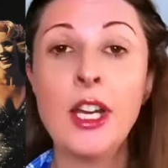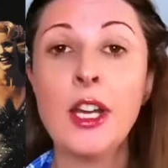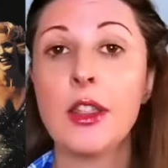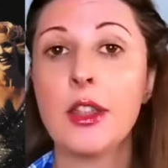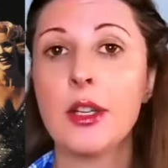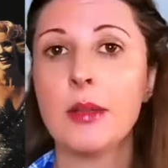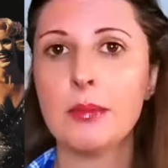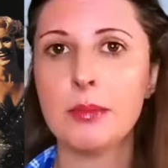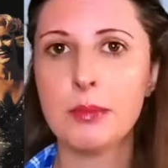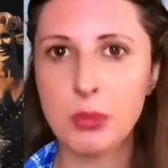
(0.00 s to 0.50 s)

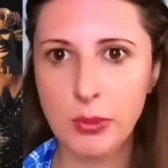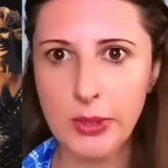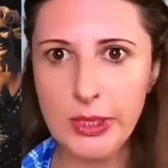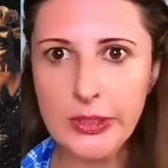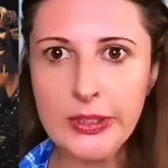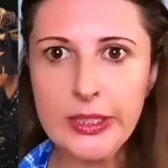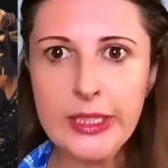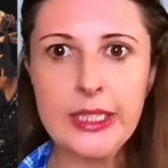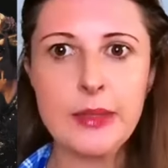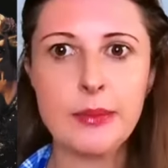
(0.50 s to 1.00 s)
the
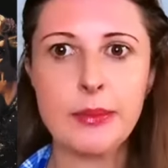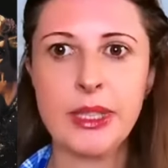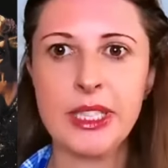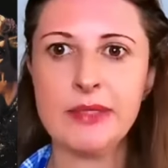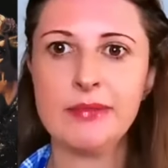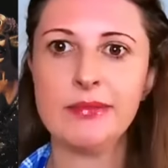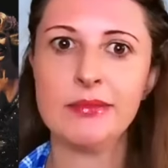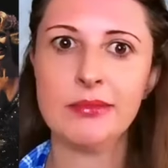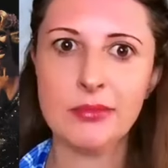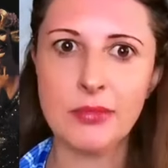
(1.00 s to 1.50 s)
brilliant but
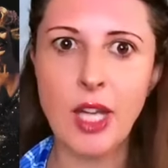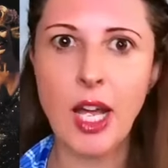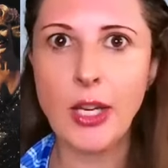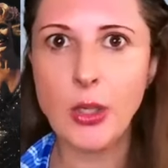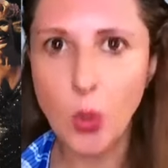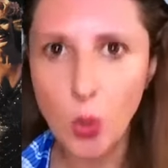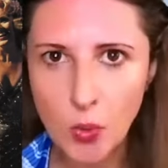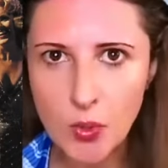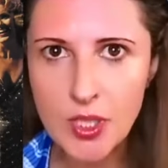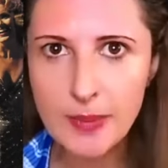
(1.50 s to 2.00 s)
not
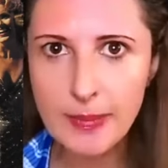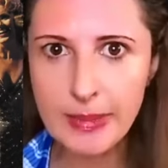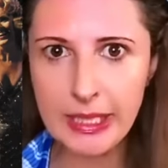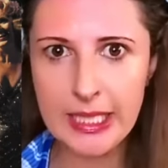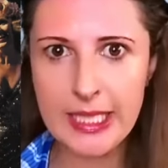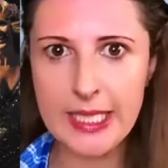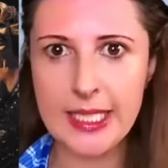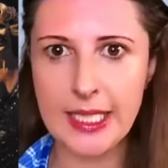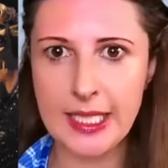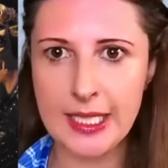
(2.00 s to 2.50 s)
ultimately
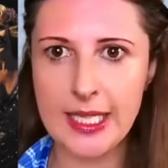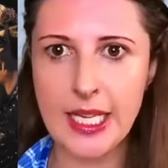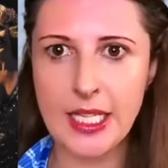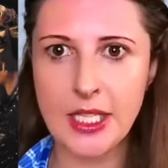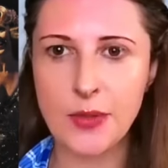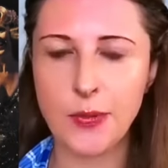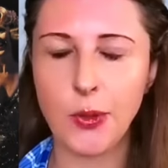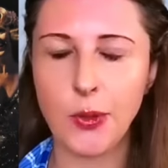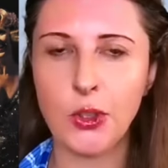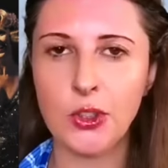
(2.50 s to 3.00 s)

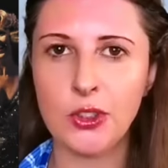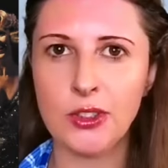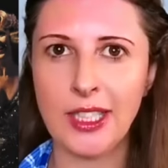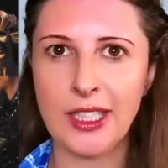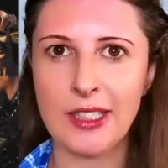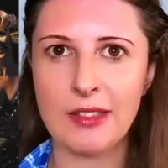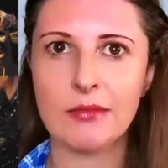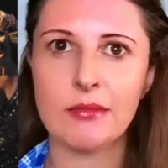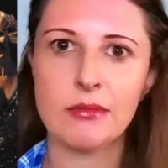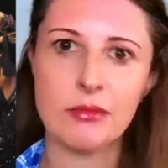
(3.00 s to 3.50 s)
successful
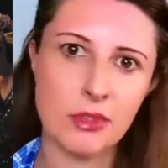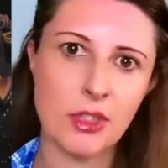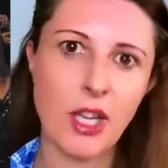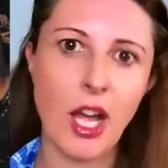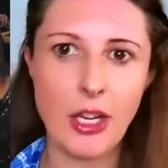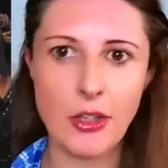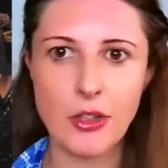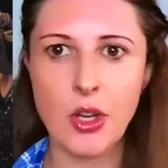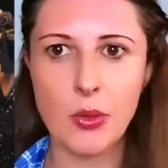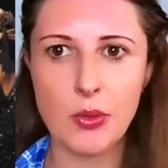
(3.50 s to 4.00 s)
and
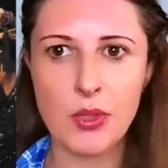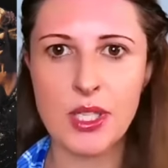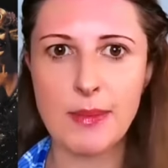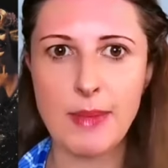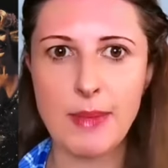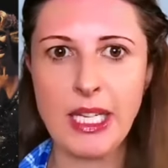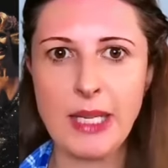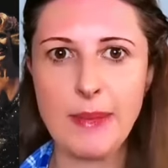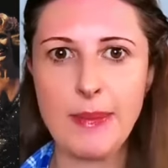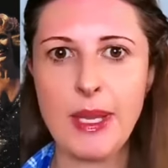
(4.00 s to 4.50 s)
not known to
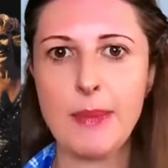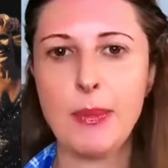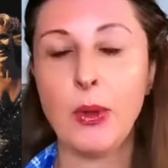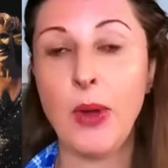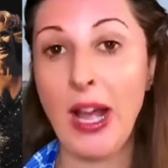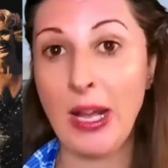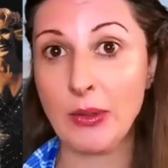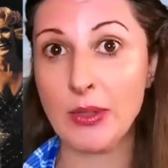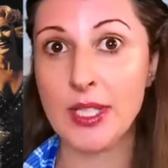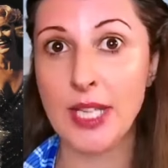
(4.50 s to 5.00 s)
many people
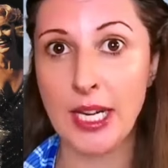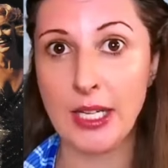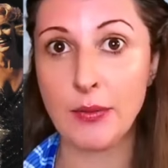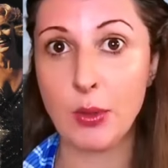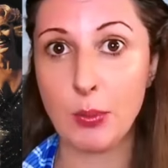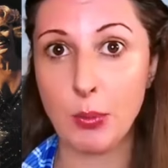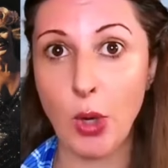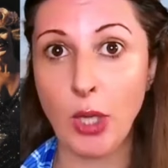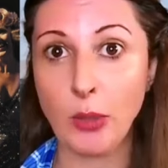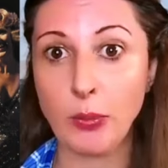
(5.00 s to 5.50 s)
outside of the
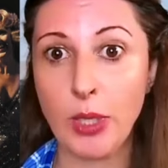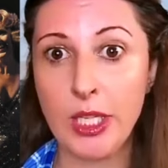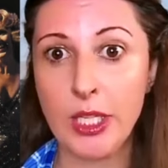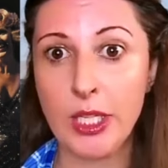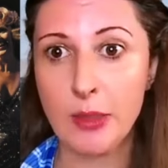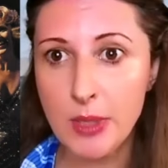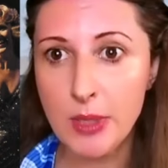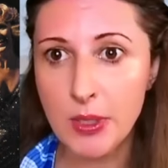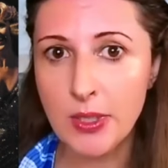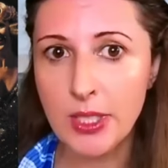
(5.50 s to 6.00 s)
Broadway
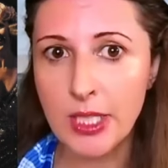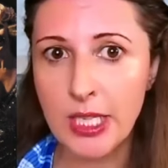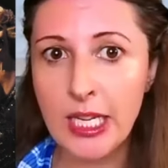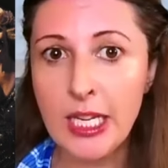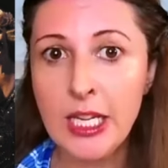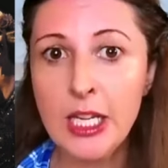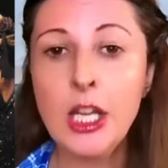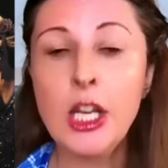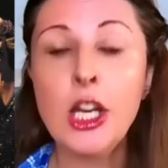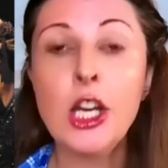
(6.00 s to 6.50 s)
community,
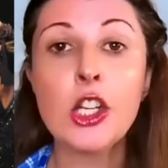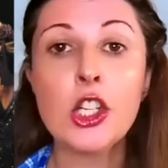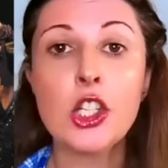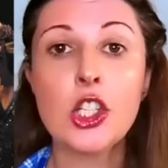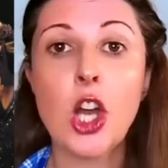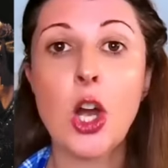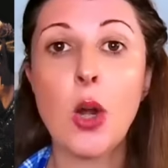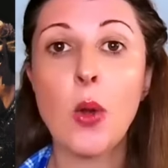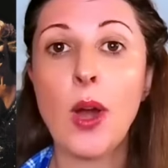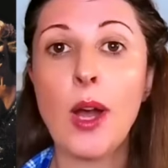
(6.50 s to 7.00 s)

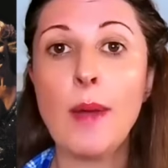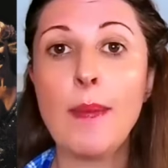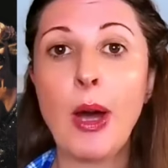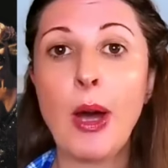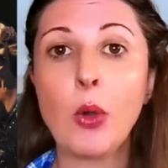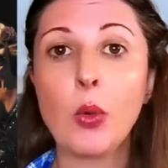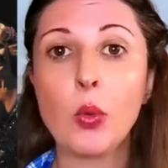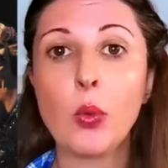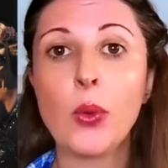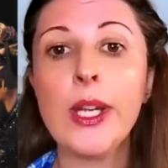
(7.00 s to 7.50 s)
show
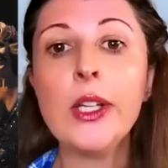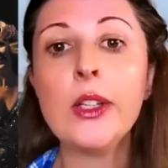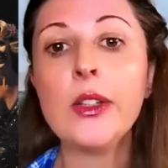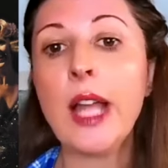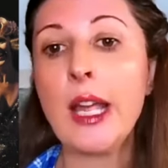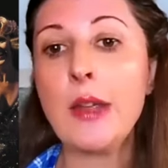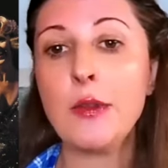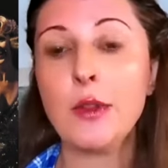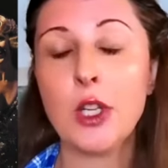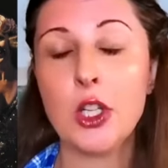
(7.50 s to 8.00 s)
about
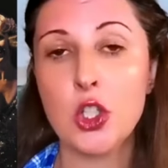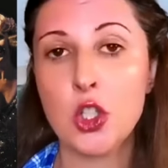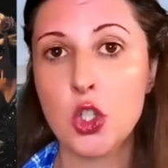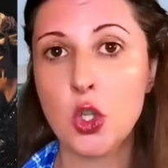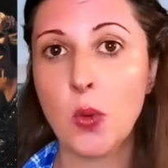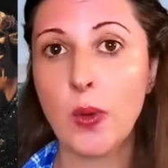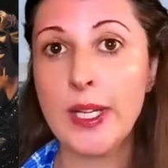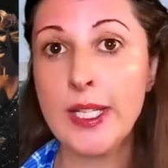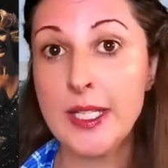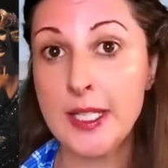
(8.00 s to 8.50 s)
real-life
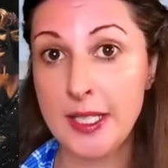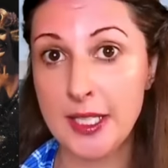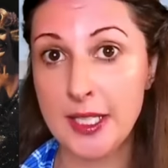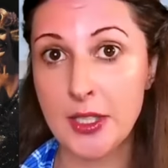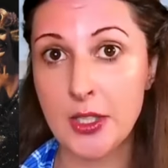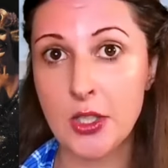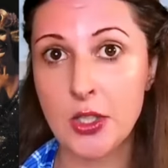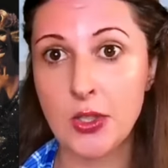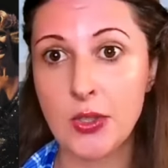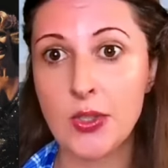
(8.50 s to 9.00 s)
conjoined
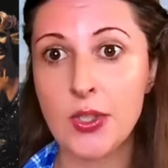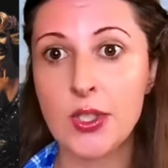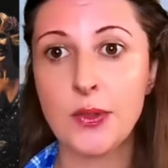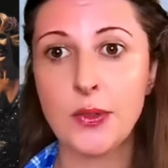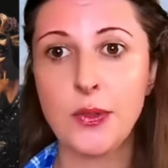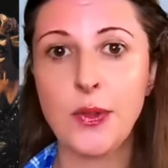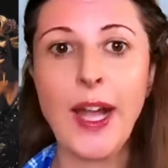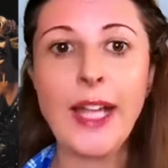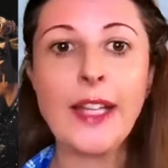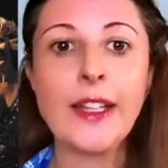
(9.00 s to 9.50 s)
sisters
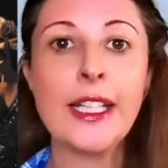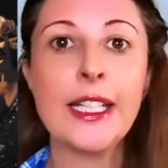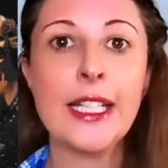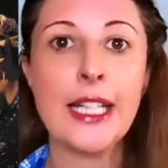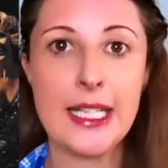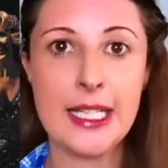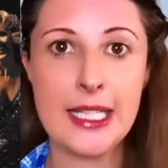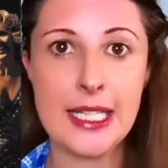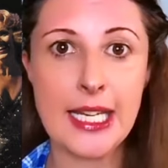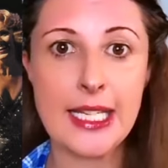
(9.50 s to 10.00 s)
Violet
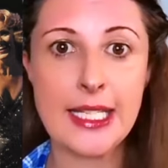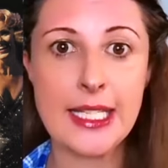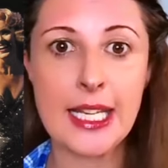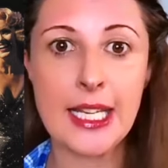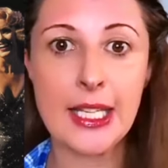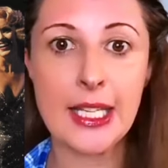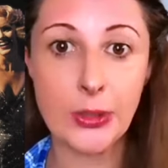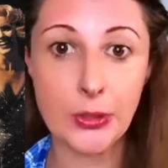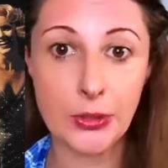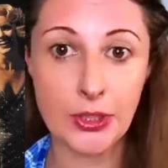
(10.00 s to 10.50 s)
and Daisy
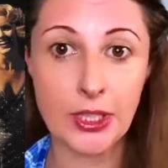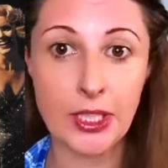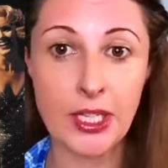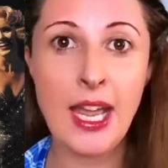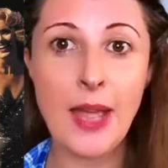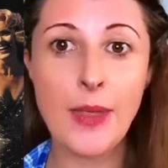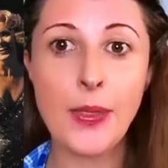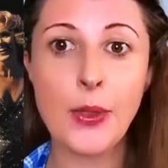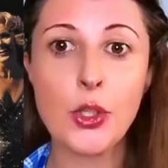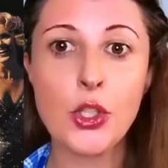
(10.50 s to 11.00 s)
Hilton
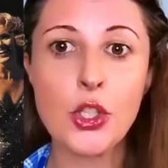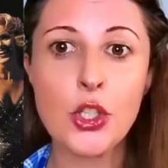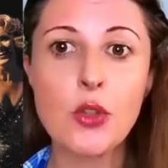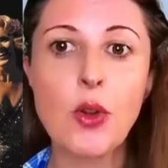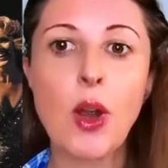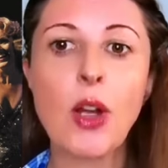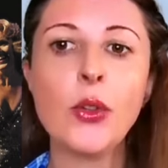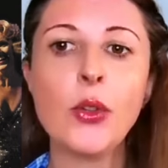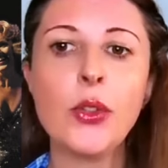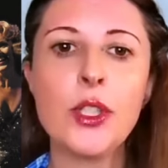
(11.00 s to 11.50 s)
and their
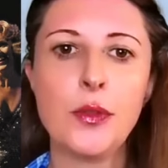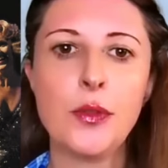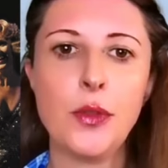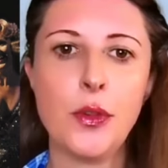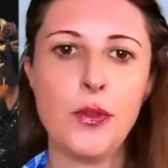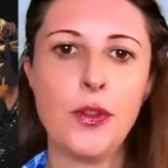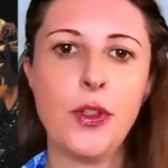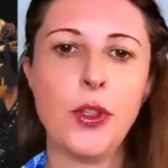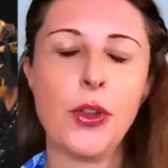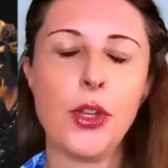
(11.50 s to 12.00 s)
struggle to
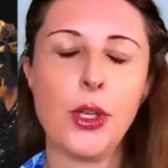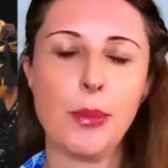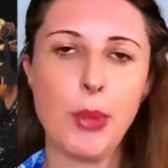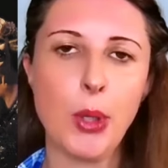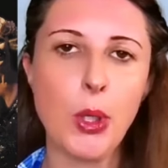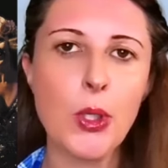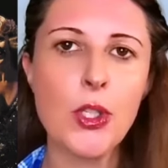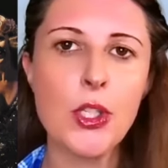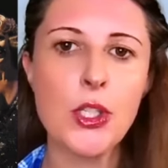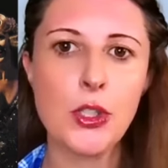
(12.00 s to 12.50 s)
fulfill their
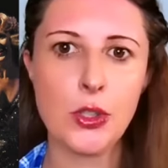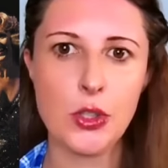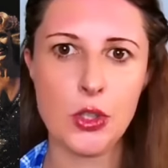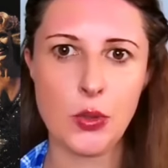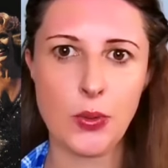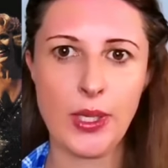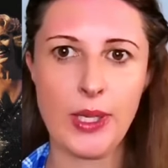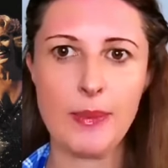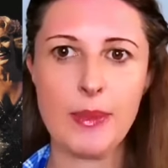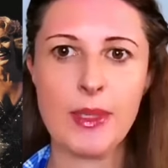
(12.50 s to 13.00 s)
personal
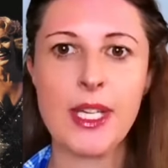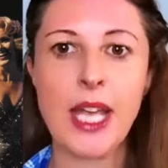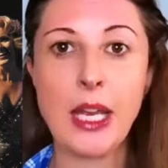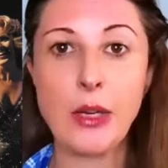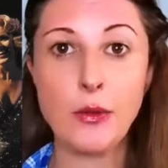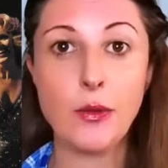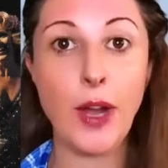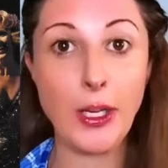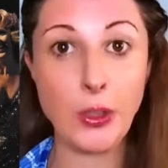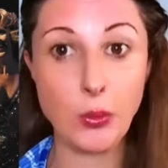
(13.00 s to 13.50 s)
dreams and
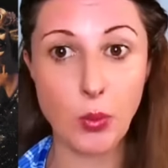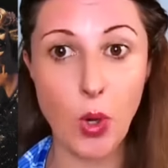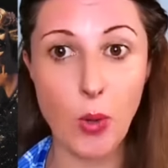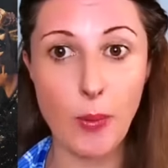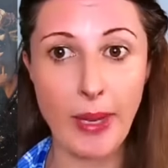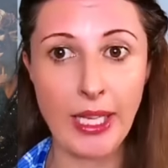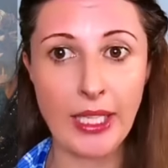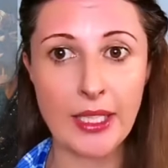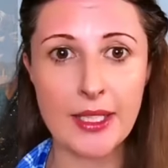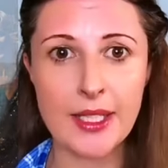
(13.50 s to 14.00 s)
find
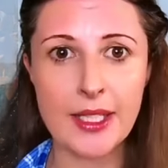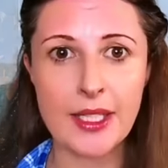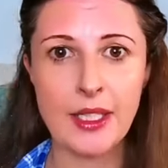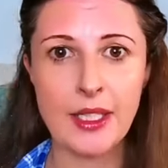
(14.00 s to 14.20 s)
romance.